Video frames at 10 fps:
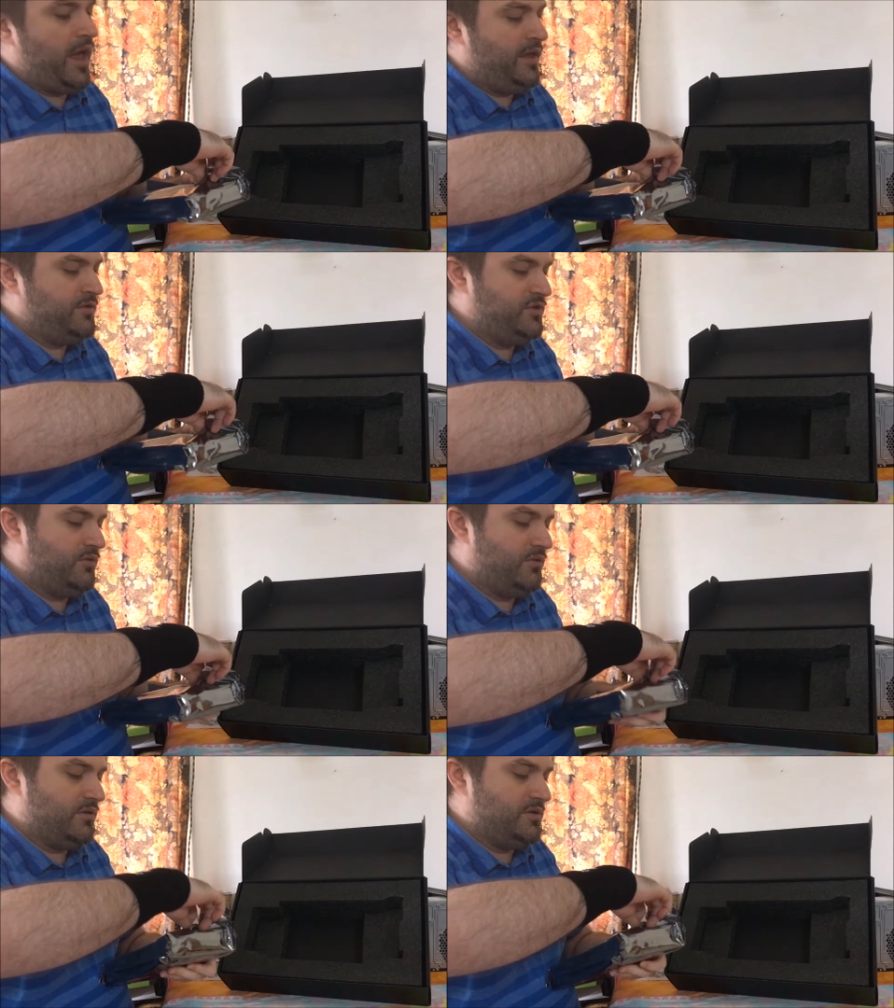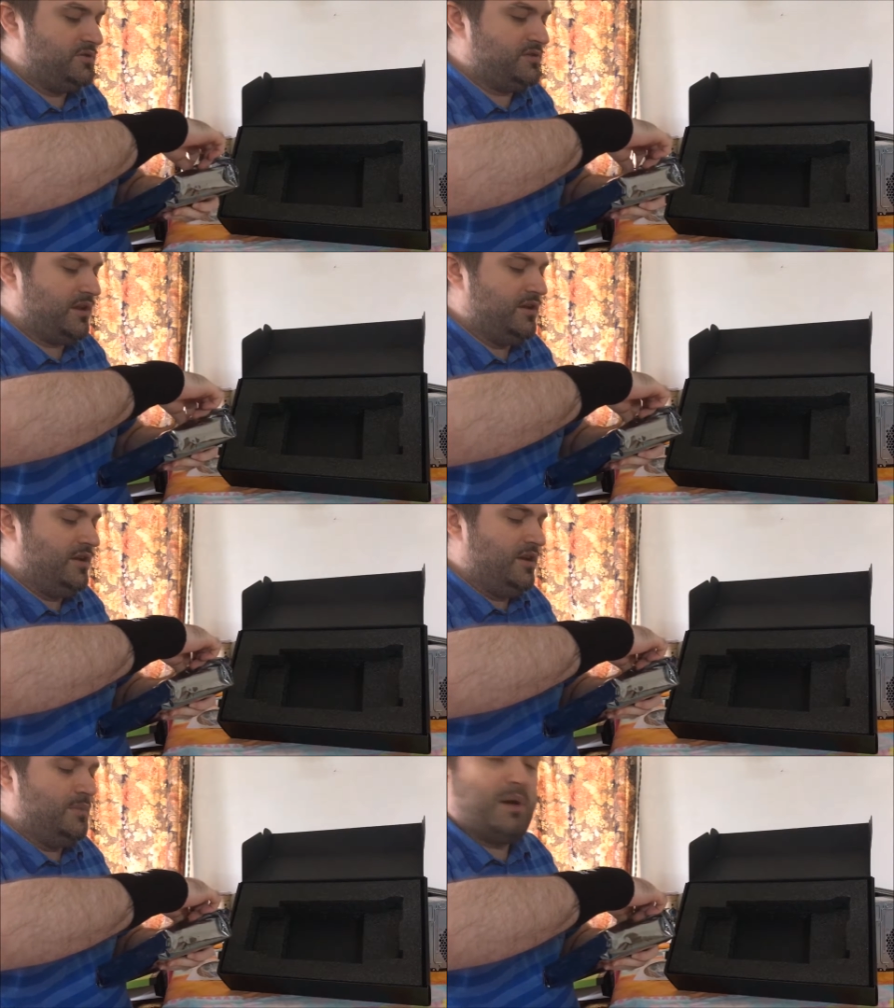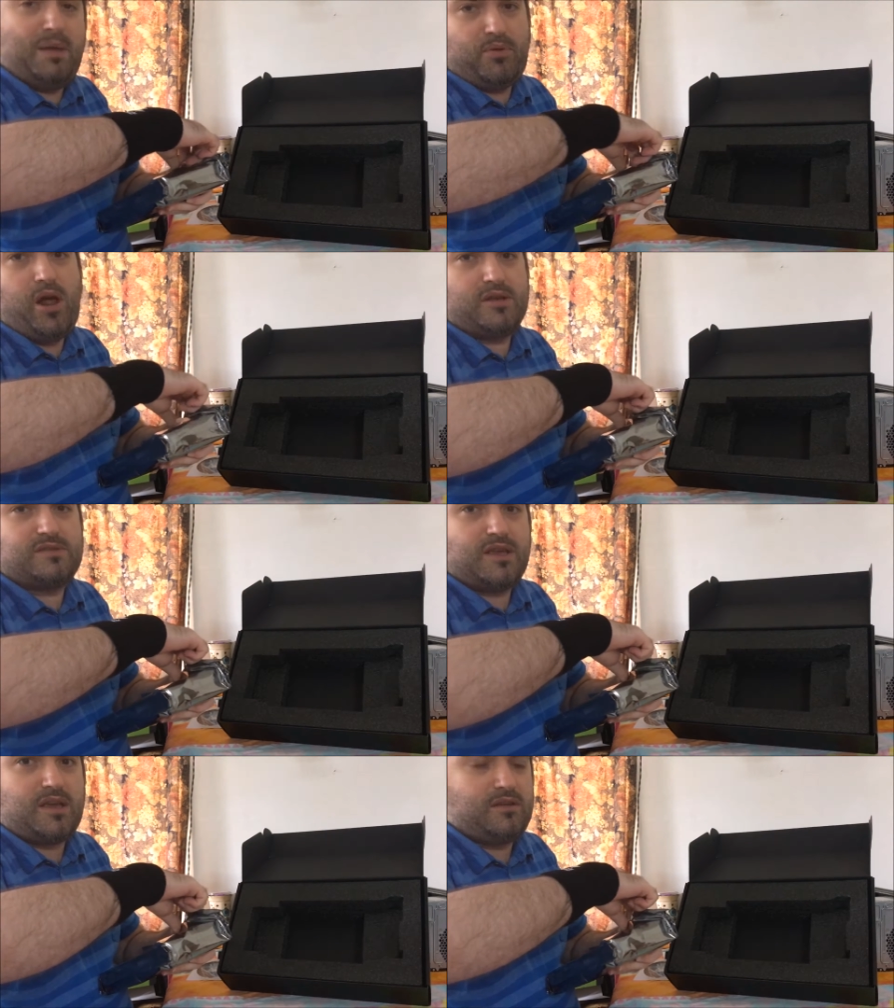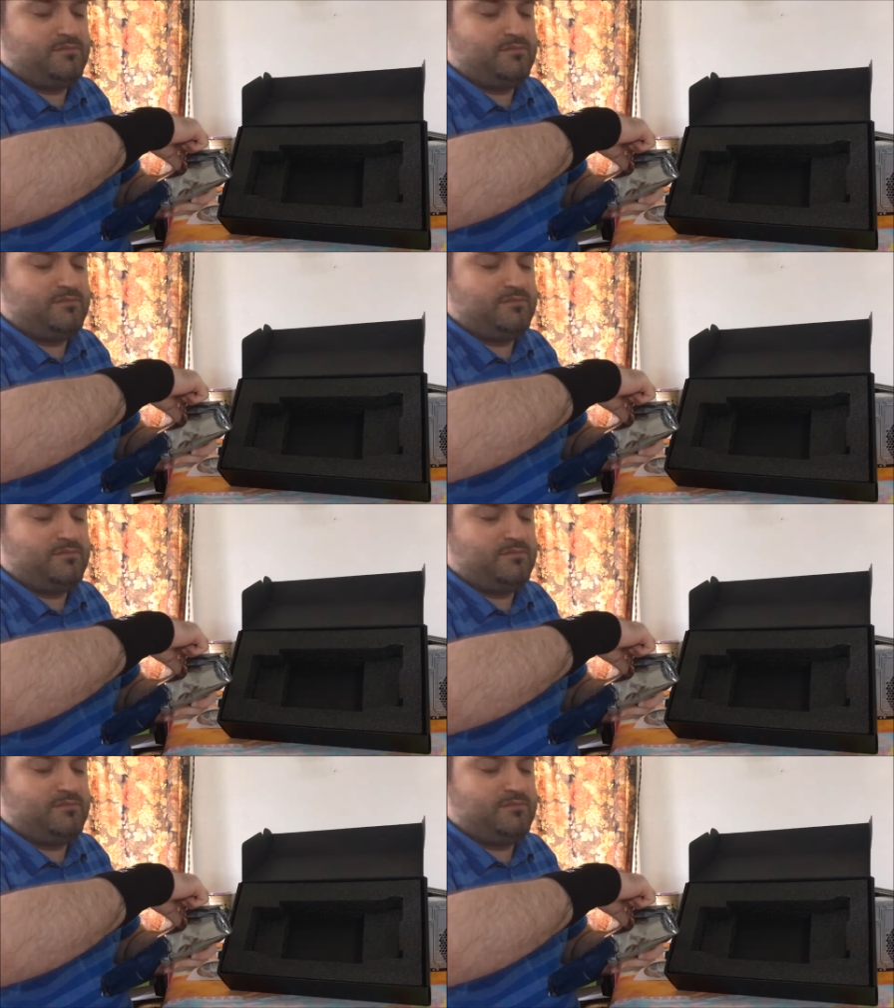and yours by proxy.